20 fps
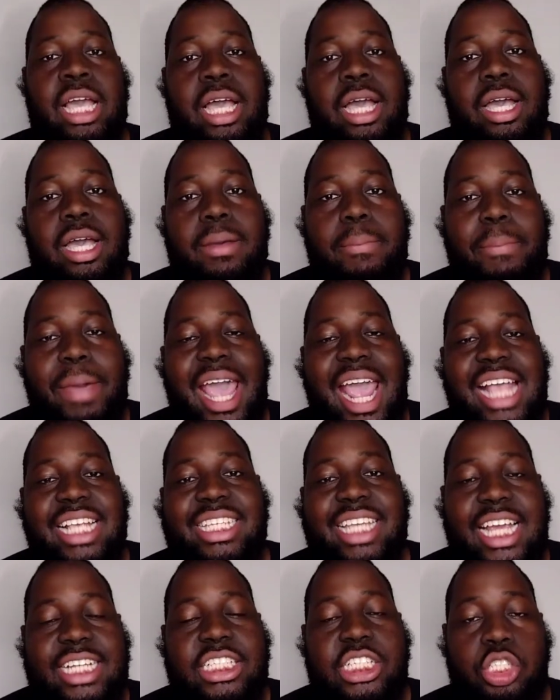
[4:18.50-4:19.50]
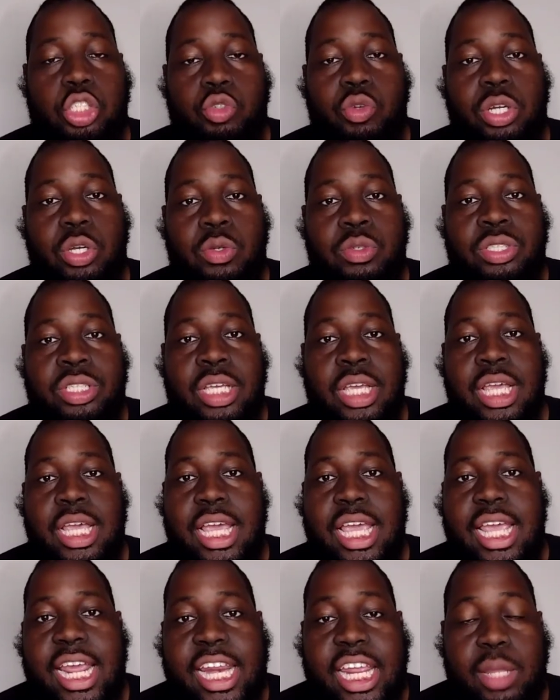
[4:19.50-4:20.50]
uh, pass catching drills.
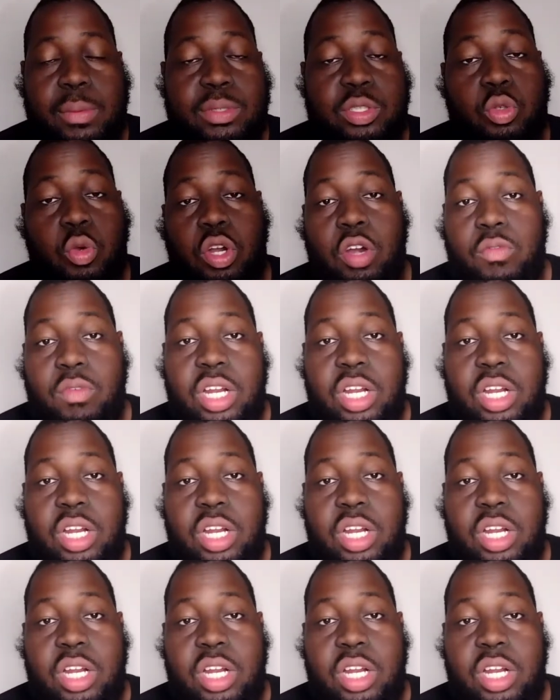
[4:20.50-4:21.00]
And he was doing a